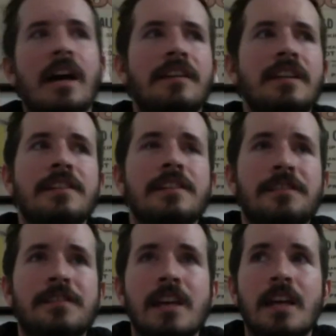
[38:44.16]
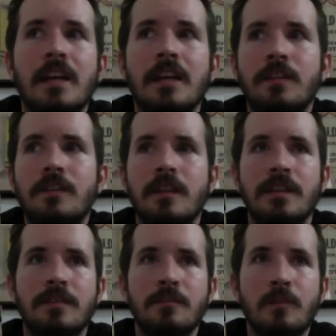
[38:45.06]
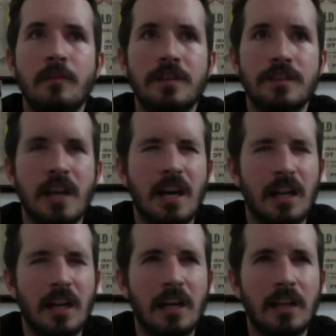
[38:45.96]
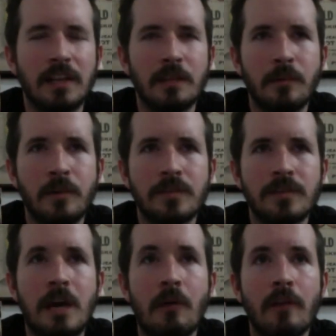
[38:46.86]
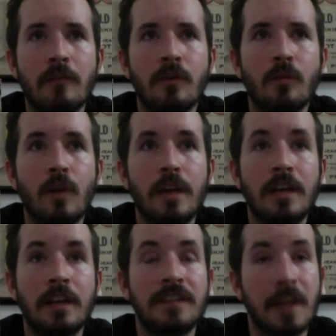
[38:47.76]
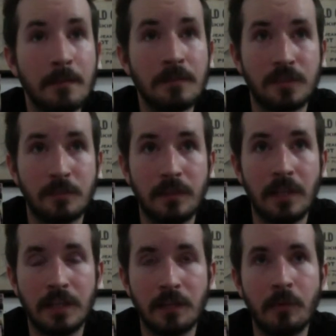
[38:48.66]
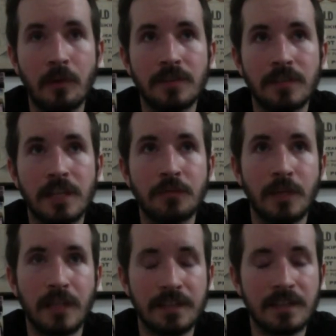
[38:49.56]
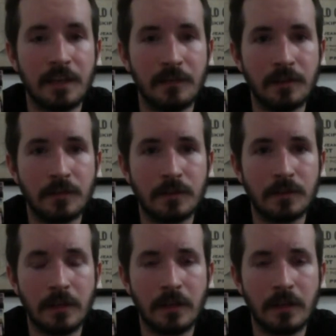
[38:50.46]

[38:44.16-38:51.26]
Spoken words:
needless to say, the movie's not a lot like the books. However, when it attempts to be like the books, that's when it gets kind of interesting.